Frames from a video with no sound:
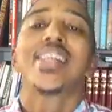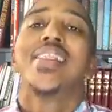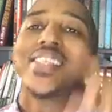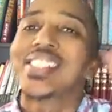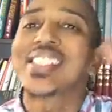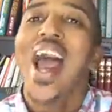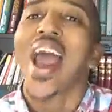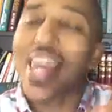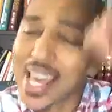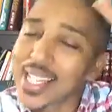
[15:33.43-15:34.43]
the
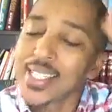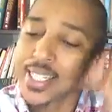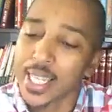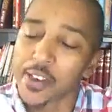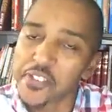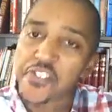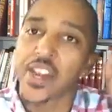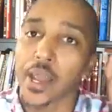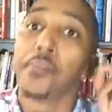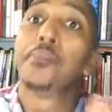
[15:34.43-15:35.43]

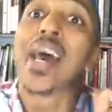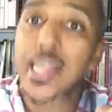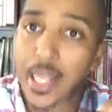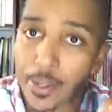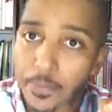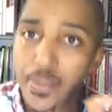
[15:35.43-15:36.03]
scientific method.